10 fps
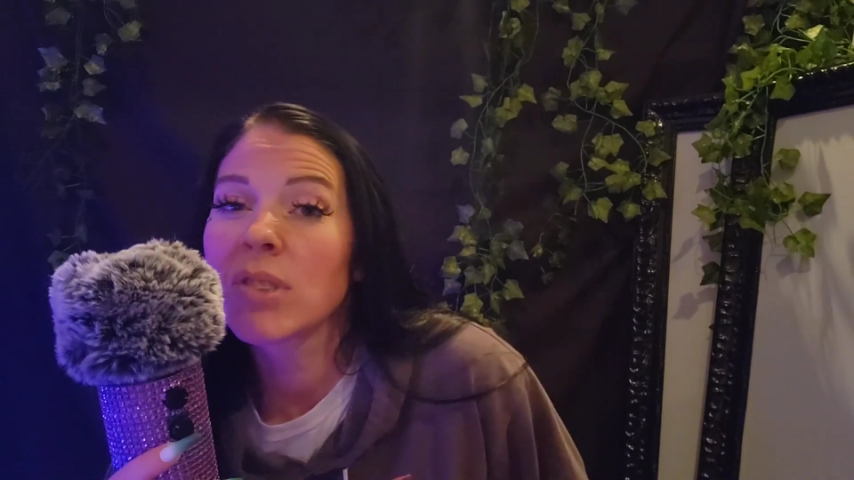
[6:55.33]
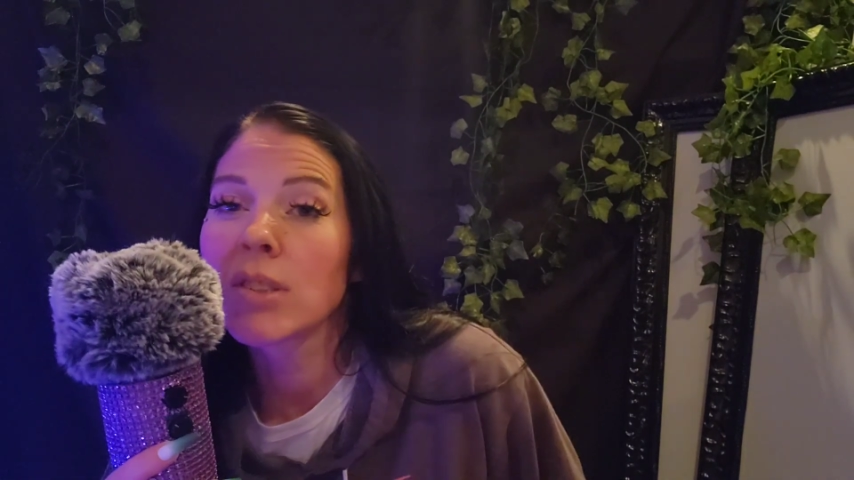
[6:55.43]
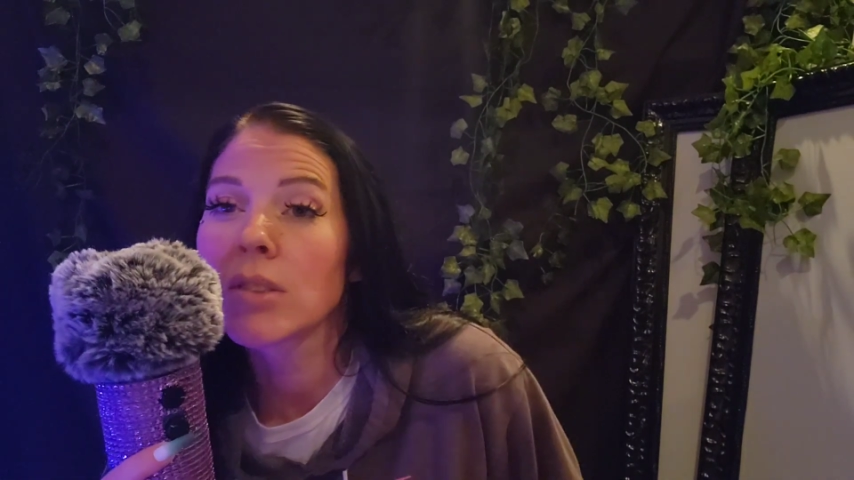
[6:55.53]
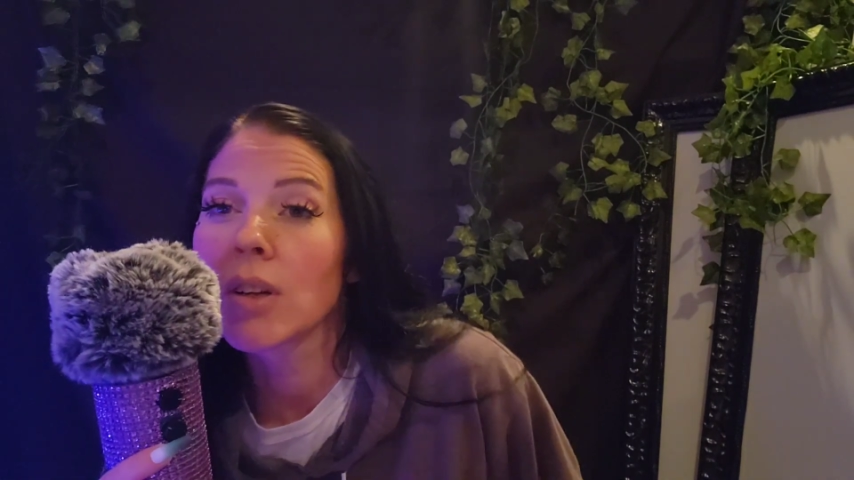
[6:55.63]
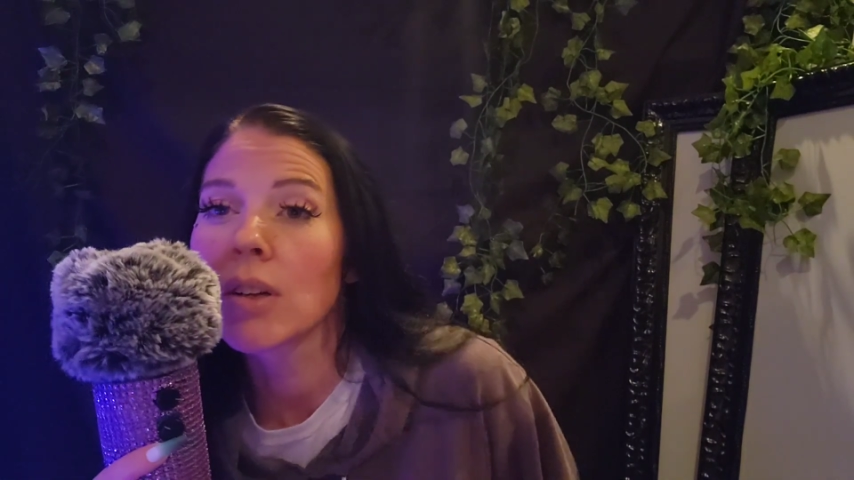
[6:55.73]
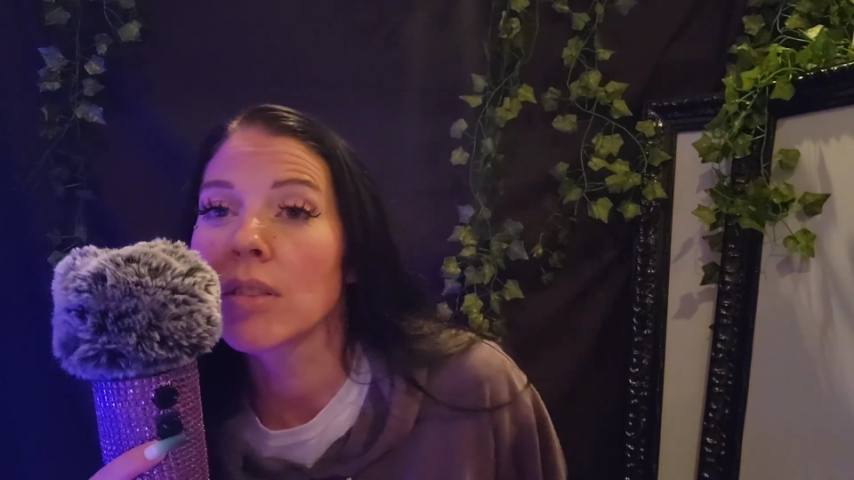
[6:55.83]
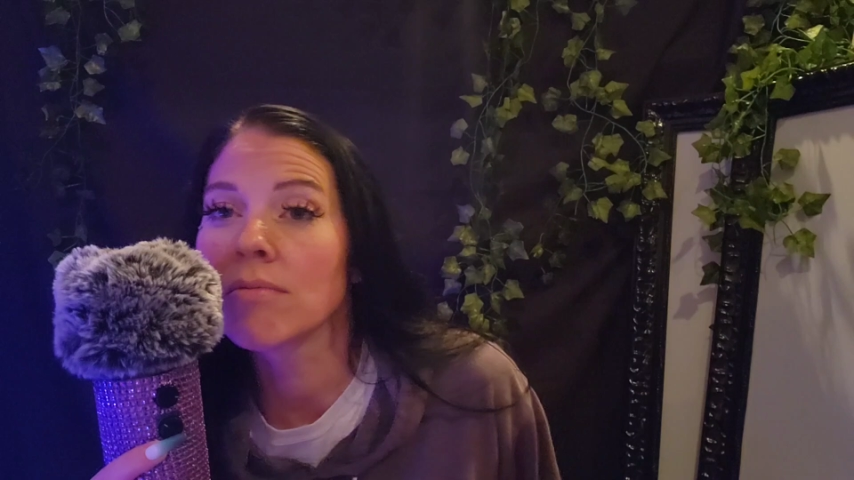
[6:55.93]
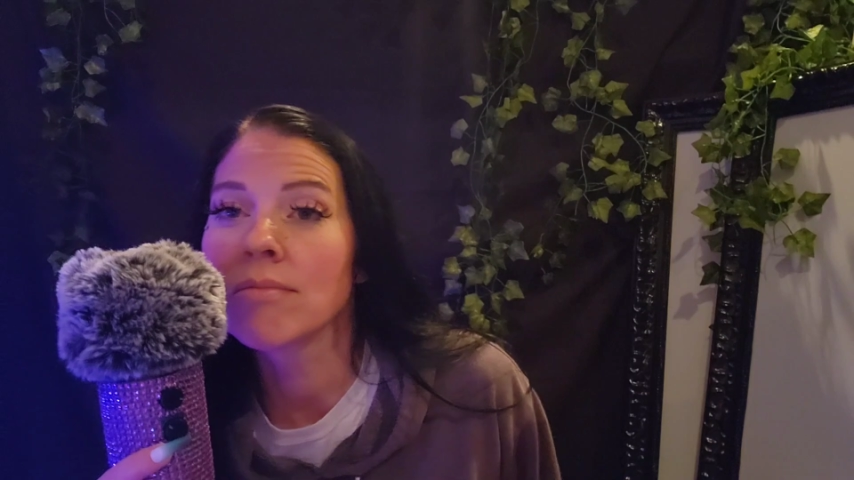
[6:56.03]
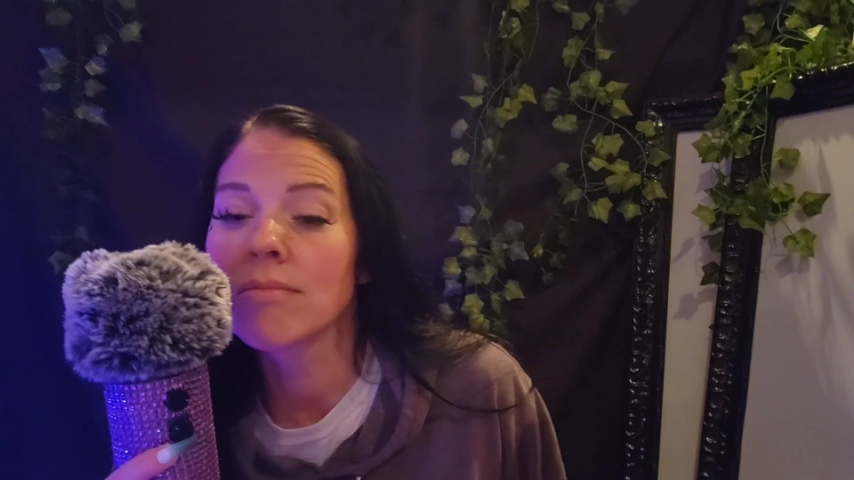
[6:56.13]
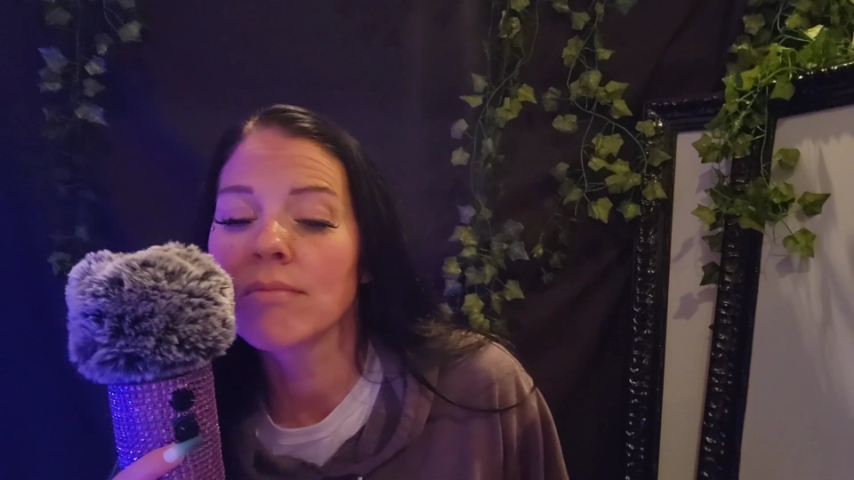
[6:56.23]
just hurt,
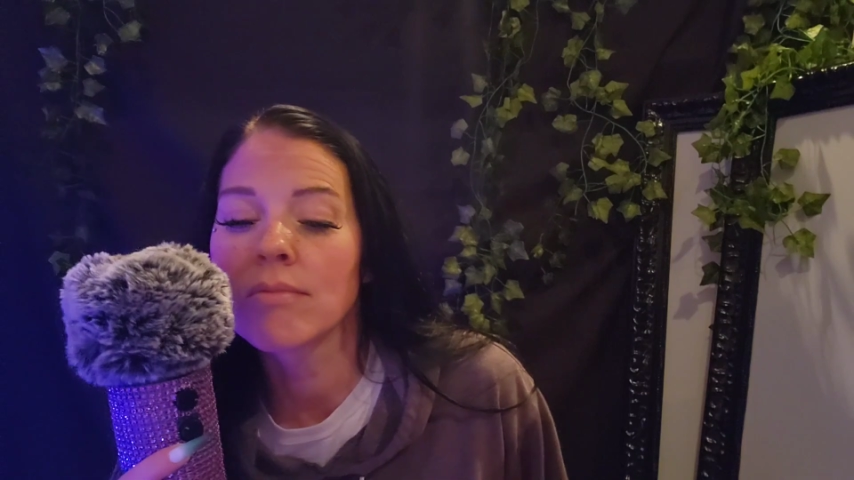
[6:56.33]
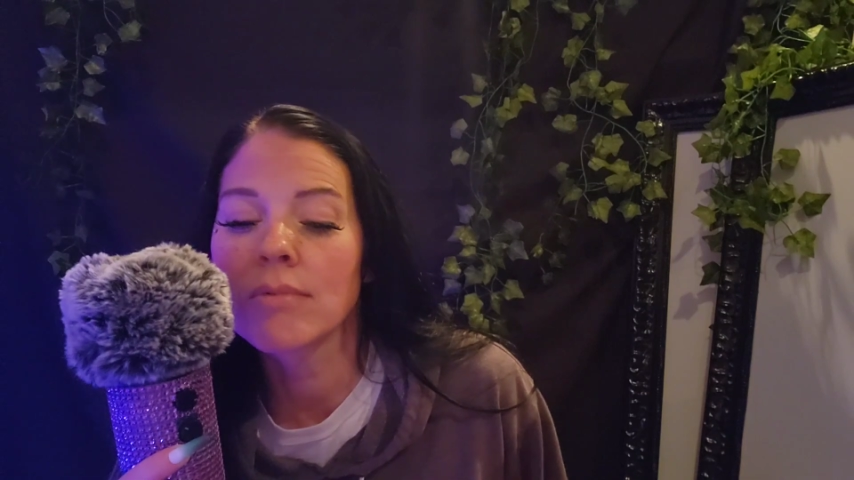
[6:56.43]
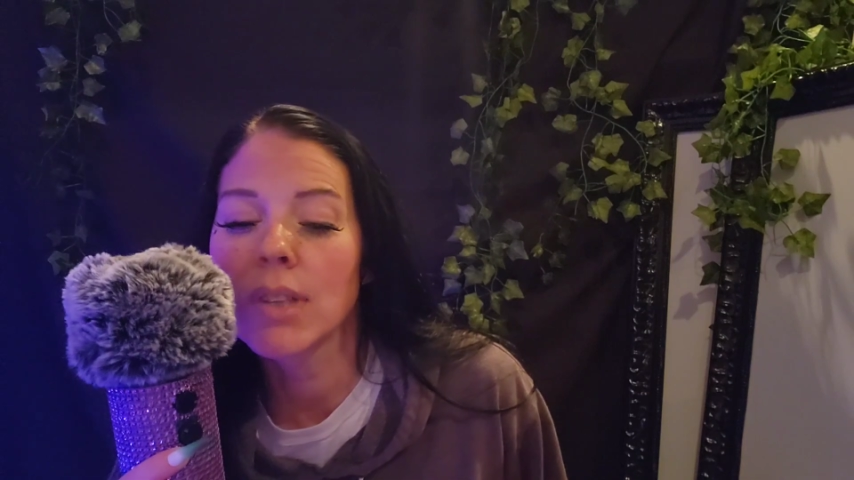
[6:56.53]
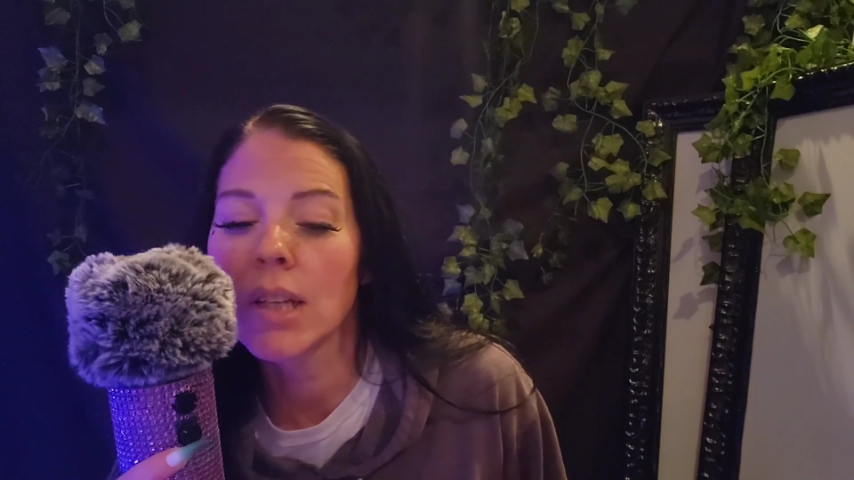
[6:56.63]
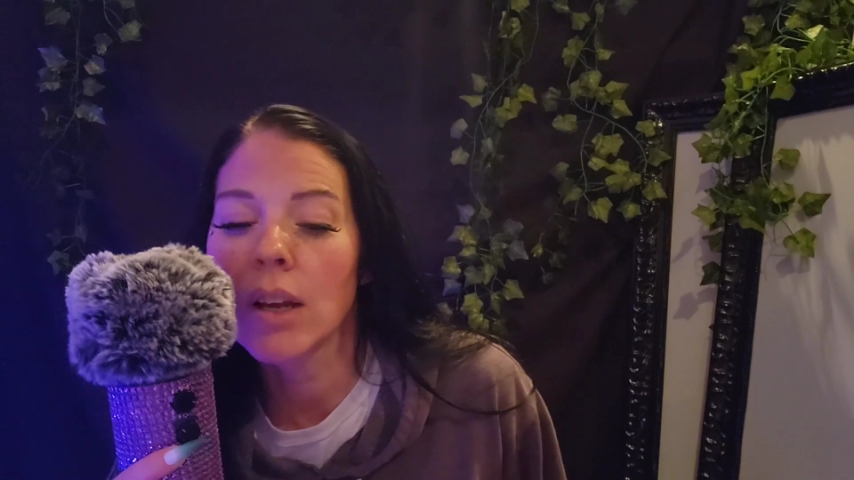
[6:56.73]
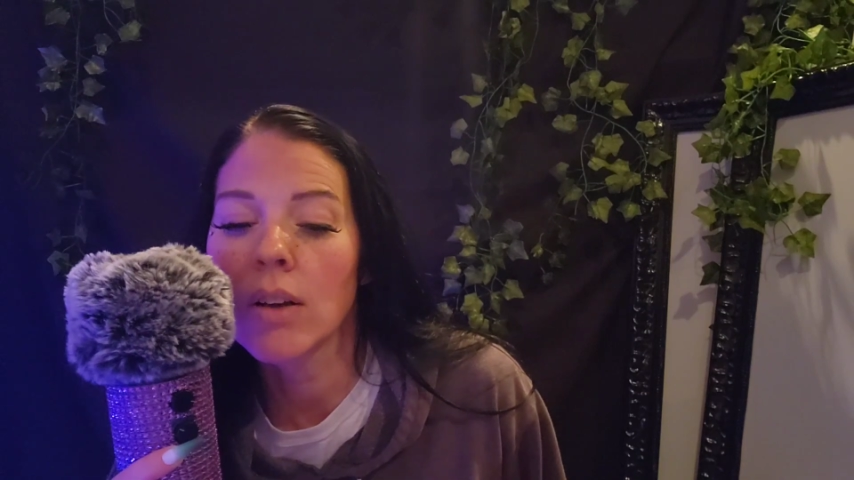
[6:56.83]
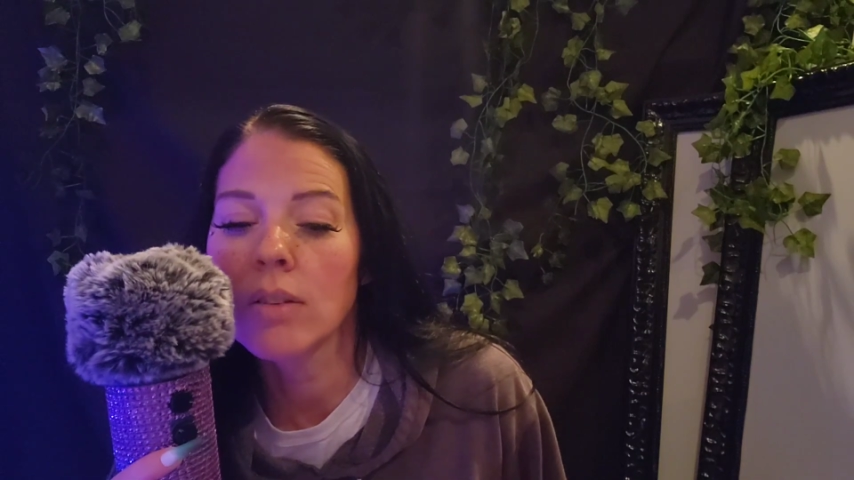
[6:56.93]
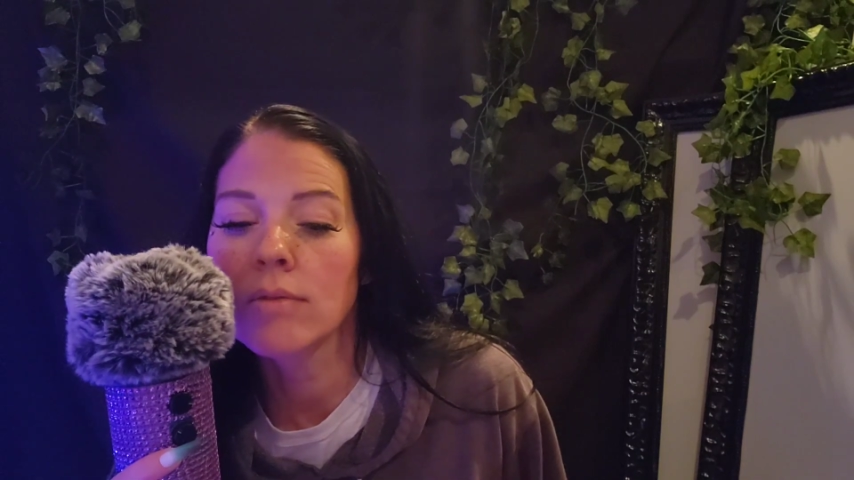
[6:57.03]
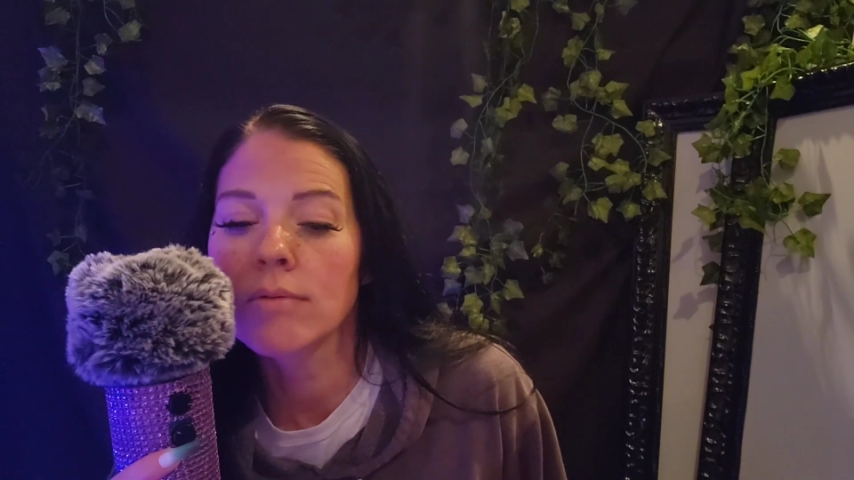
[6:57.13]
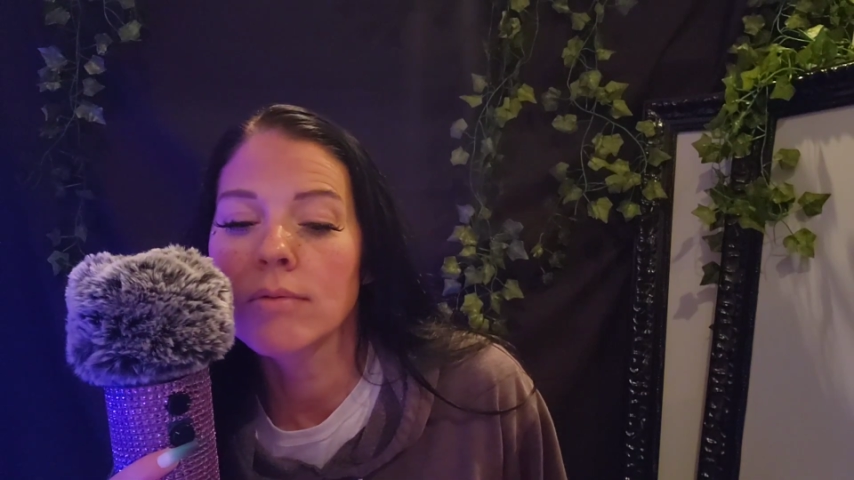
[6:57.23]
you know?